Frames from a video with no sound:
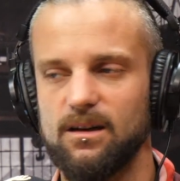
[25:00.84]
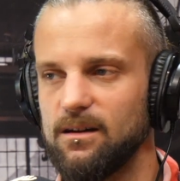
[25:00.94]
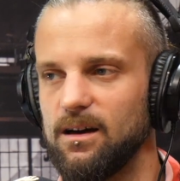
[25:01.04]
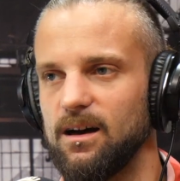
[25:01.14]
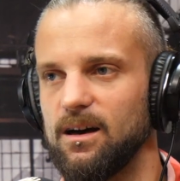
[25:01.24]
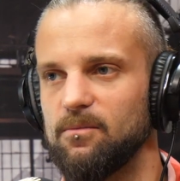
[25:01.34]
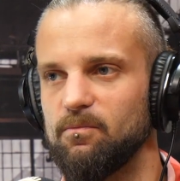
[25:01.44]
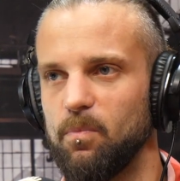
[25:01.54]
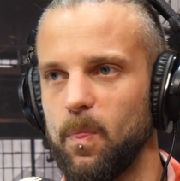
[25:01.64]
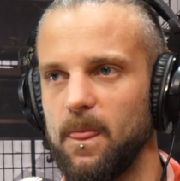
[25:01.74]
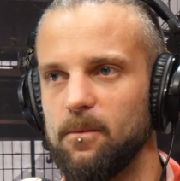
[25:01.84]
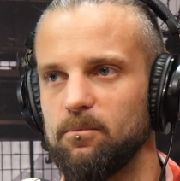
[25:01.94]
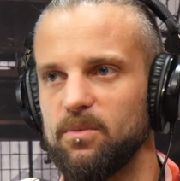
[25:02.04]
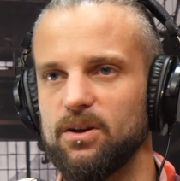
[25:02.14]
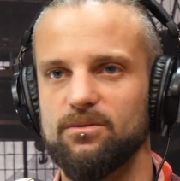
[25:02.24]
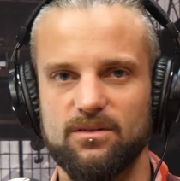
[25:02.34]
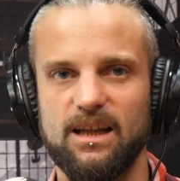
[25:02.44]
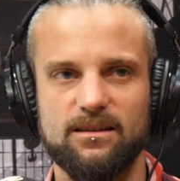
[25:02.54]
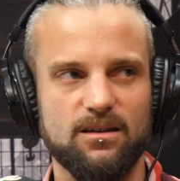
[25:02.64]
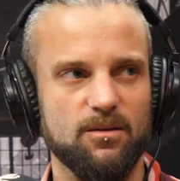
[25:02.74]
But
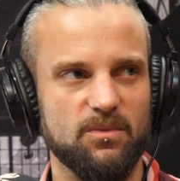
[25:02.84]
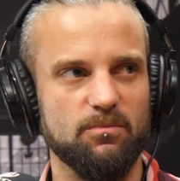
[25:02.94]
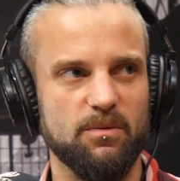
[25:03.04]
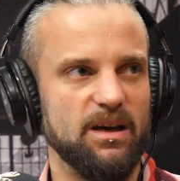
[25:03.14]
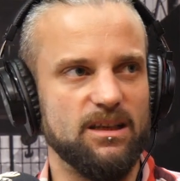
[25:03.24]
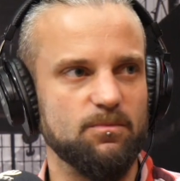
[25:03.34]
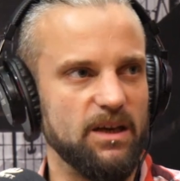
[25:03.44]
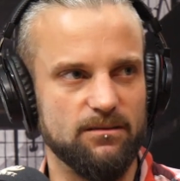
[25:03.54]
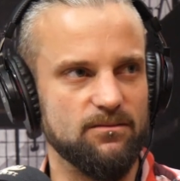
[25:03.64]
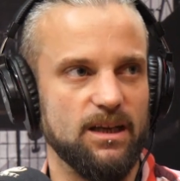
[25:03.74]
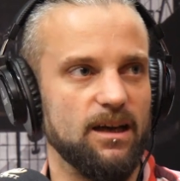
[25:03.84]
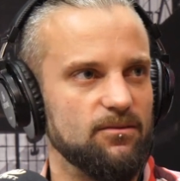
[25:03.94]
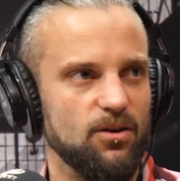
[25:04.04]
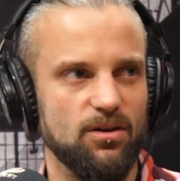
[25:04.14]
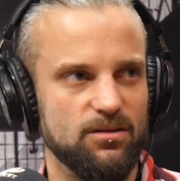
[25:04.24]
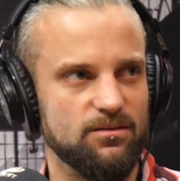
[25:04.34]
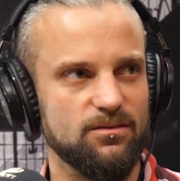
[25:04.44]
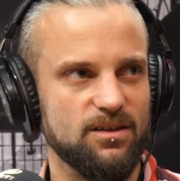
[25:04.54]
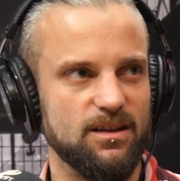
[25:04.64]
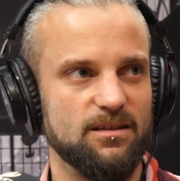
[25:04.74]
that time can be better spent, on
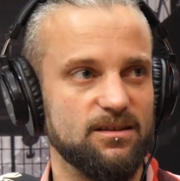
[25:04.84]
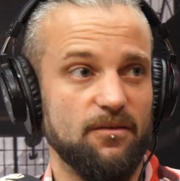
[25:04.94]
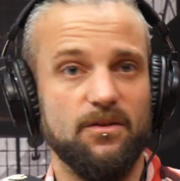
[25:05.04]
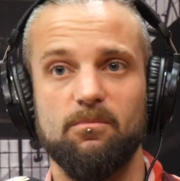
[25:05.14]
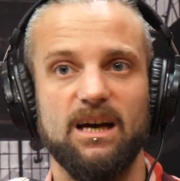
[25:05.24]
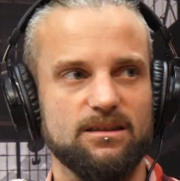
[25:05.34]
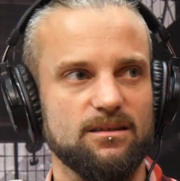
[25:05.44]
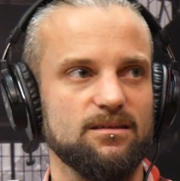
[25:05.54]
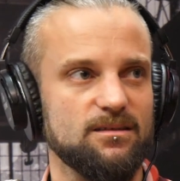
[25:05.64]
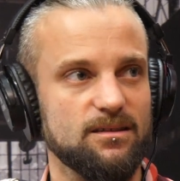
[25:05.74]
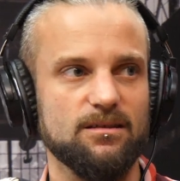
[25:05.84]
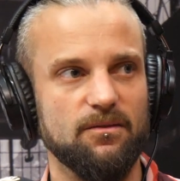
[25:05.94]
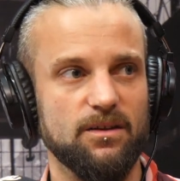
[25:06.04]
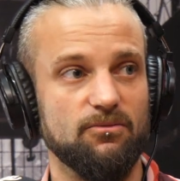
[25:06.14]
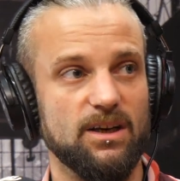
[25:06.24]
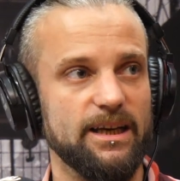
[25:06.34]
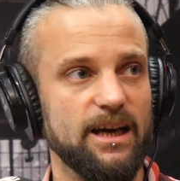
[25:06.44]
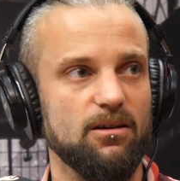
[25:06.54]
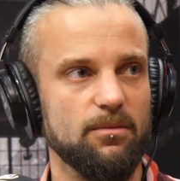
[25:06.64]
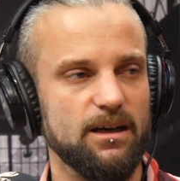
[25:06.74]
the stuff that matters and the stuff they really
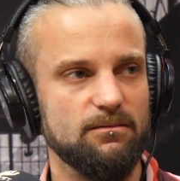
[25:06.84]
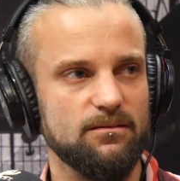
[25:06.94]
care about.